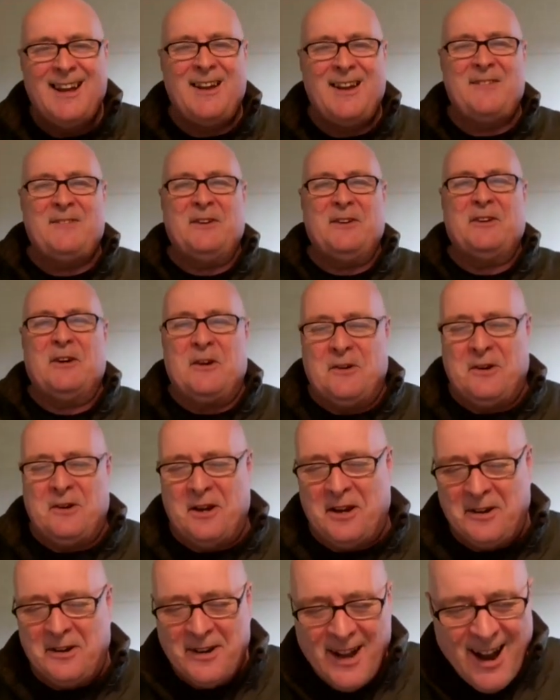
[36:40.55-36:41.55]
if you
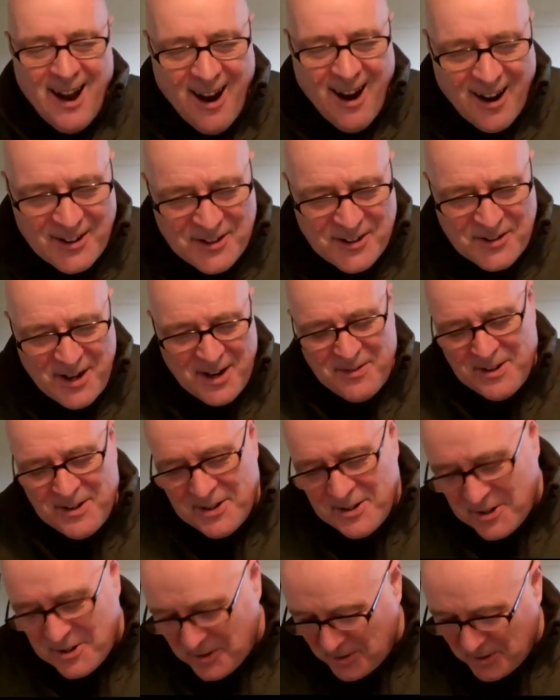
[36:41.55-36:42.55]
don't know, are
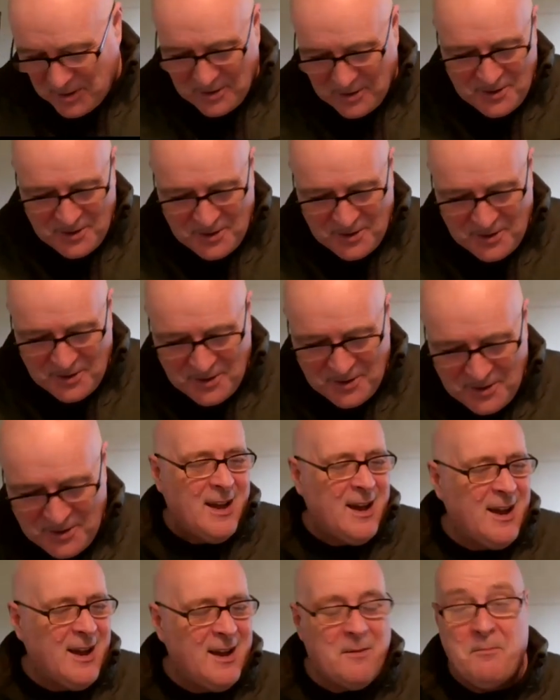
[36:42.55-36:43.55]
driven towards
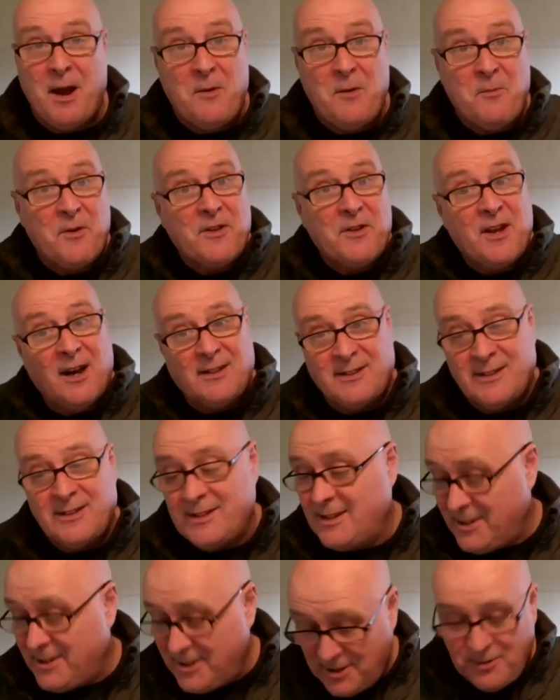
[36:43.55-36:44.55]
men with
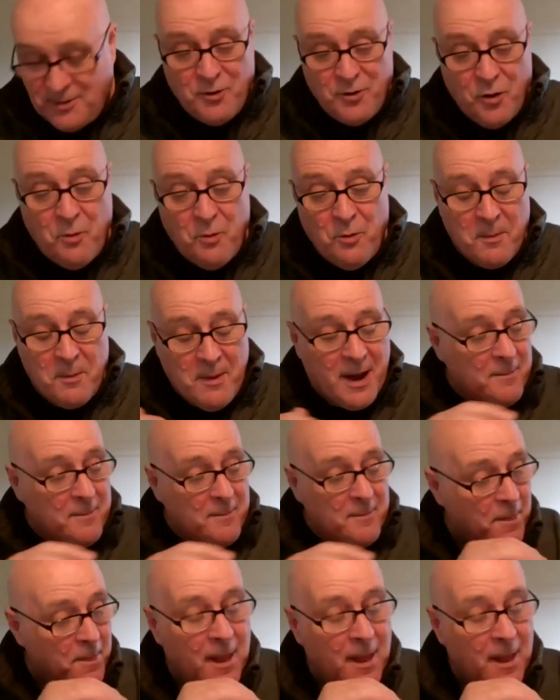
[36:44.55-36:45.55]
guns, normally
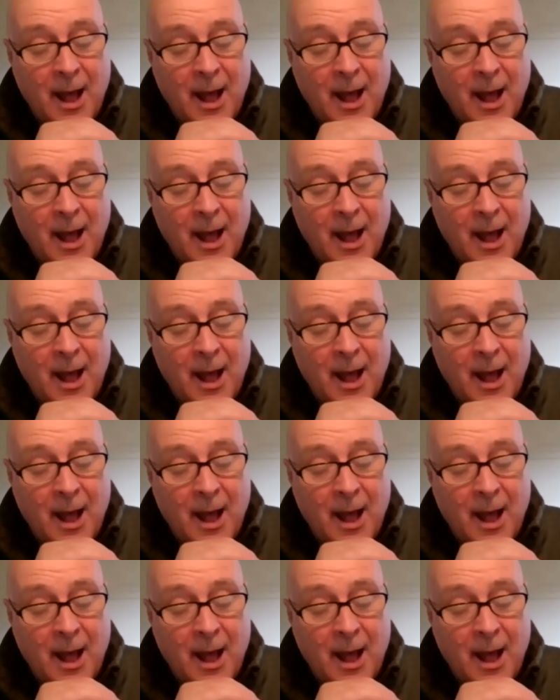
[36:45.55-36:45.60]
men,